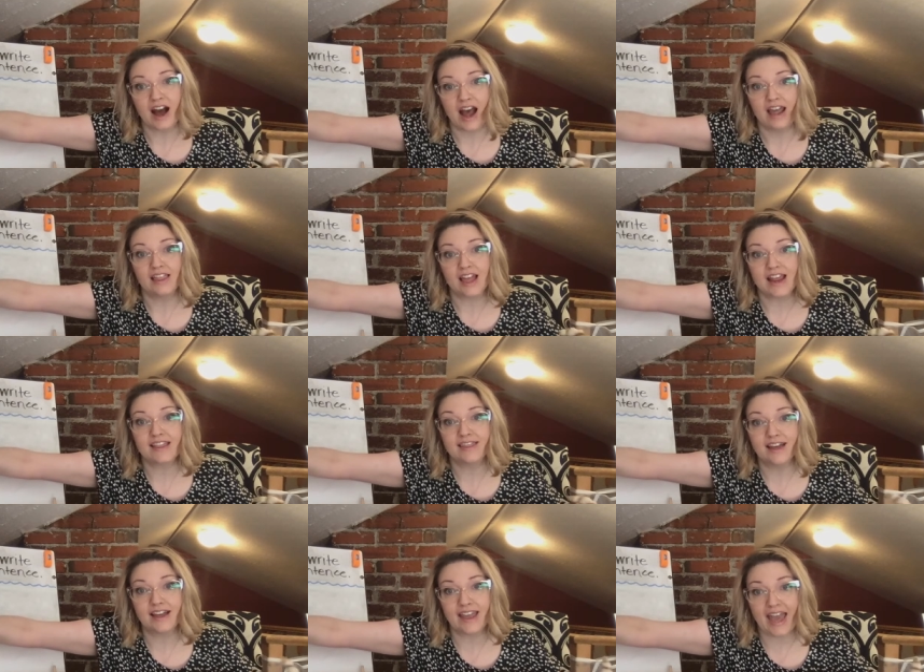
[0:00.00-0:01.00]
I like
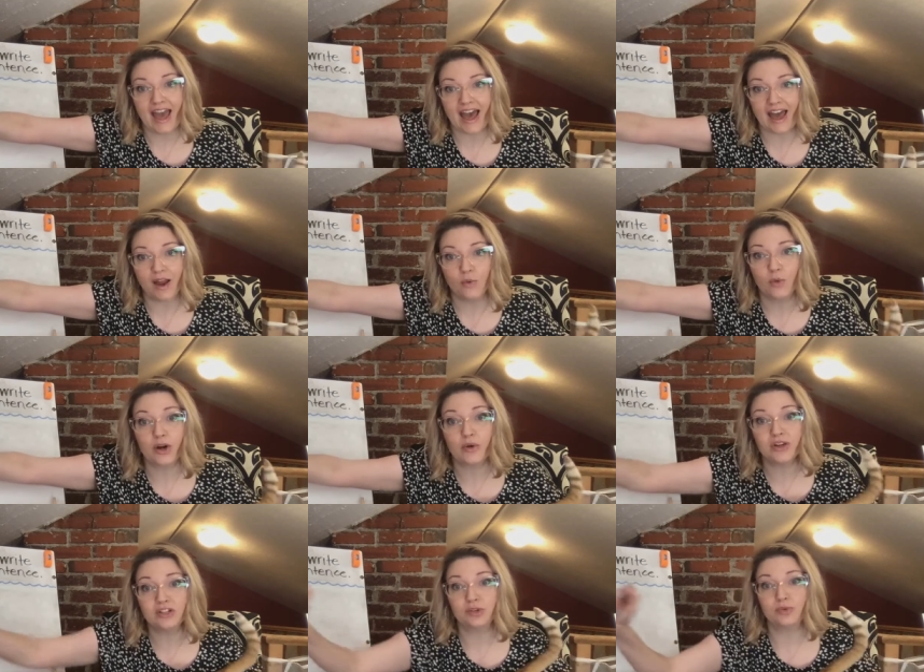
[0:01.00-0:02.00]
the cat, we're
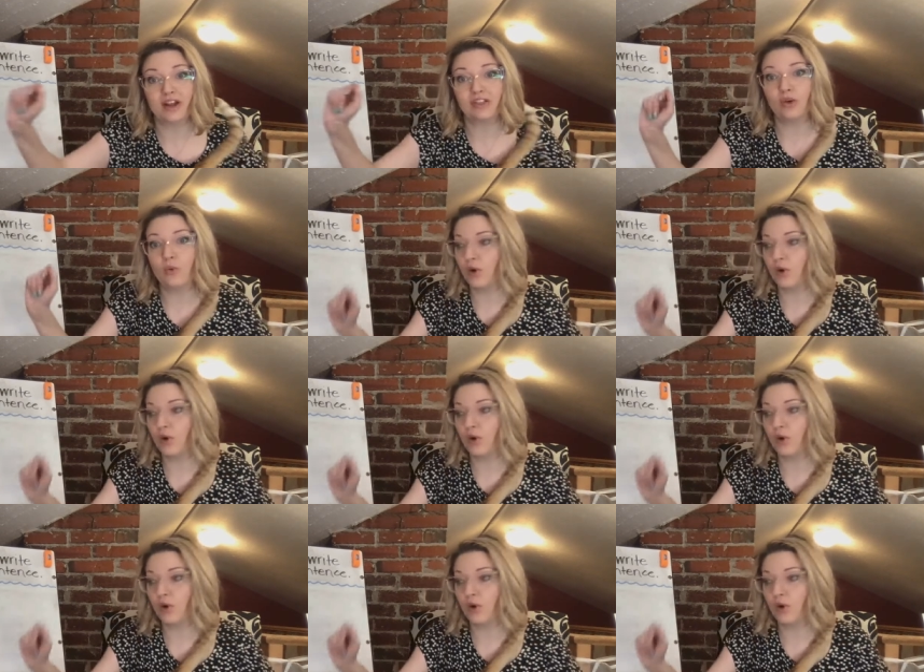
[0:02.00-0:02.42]
going to write the